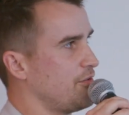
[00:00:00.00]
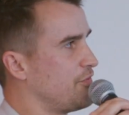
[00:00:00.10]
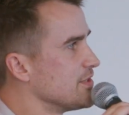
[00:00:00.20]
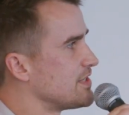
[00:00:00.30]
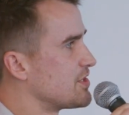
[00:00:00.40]

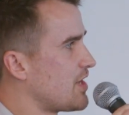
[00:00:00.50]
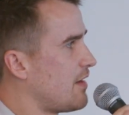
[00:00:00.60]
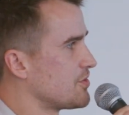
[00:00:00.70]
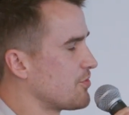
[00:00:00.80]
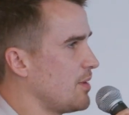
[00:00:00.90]
feels like
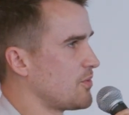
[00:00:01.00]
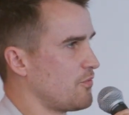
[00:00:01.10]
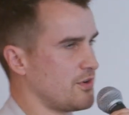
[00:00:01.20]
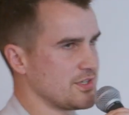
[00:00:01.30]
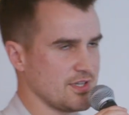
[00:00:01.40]
JavaScript
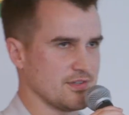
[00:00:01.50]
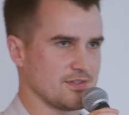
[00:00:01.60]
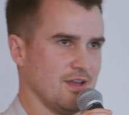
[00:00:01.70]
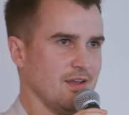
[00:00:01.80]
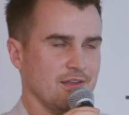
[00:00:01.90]

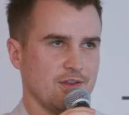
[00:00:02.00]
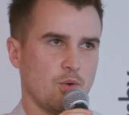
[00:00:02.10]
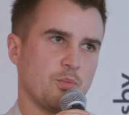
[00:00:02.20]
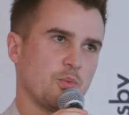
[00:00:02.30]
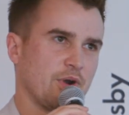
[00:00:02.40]
versus
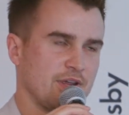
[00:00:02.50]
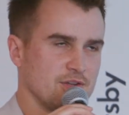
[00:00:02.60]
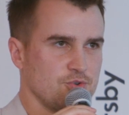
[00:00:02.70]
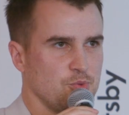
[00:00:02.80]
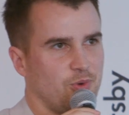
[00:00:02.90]
when we're
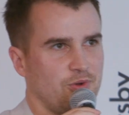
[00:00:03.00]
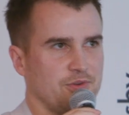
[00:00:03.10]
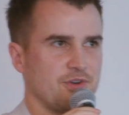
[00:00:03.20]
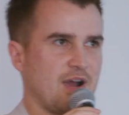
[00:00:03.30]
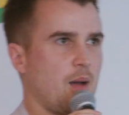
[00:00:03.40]
working in
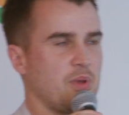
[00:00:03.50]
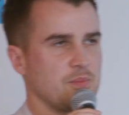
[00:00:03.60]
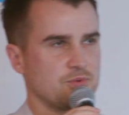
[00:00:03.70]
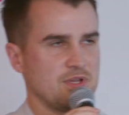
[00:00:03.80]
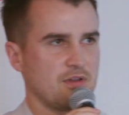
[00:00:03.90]
Drupal and you're
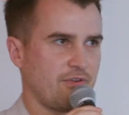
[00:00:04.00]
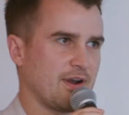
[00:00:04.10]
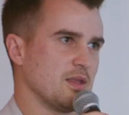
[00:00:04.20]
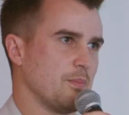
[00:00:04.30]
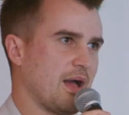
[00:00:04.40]
hopping between the
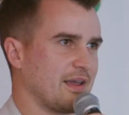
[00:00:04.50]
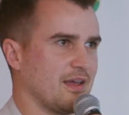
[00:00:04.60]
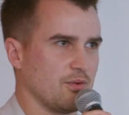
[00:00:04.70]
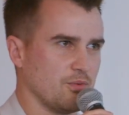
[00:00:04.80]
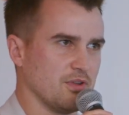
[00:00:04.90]
front end and the back
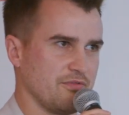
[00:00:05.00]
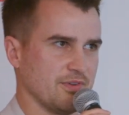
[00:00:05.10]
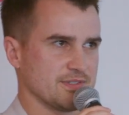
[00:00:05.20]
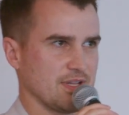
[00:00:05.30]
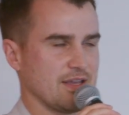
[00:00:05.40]
end, it really
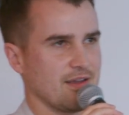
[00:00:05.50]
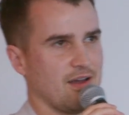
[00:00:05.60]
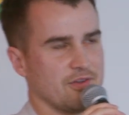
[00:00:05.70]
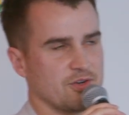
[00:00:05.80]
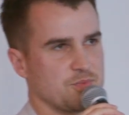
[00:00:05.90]
feels like
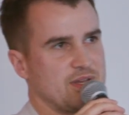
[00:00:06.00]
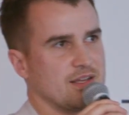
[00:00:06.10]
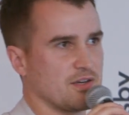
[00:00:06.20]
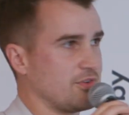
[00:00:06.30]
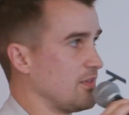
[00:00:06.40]
you're
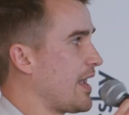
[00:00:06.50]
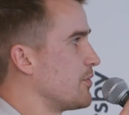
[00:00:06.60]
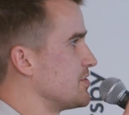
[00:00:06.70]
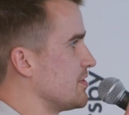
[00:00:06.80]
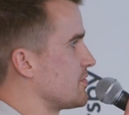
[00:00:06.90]
speaking different
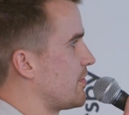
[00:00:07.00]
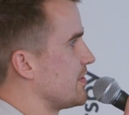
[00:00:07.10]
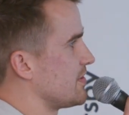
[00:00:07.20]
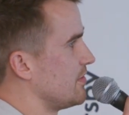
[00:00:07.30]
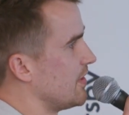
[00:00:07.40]
languages,
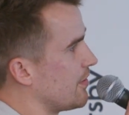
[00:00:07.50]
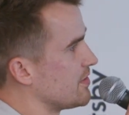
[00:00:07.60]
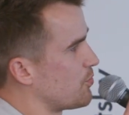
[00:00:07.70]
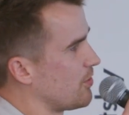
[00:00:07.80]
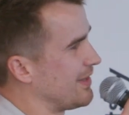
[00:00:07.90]
whereas here
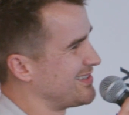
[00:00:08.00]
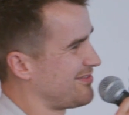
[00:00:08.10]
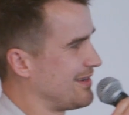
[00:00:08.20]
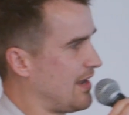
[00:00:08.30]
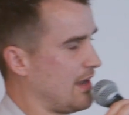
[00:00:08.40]
it's more like
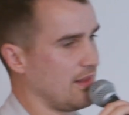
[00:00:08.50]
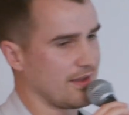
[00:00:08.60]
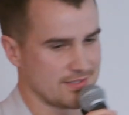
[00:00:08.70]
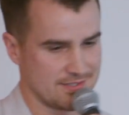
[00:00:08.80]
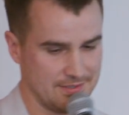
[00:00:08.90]
different
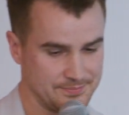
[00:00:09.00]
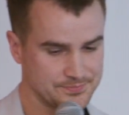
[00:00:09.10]
dialects.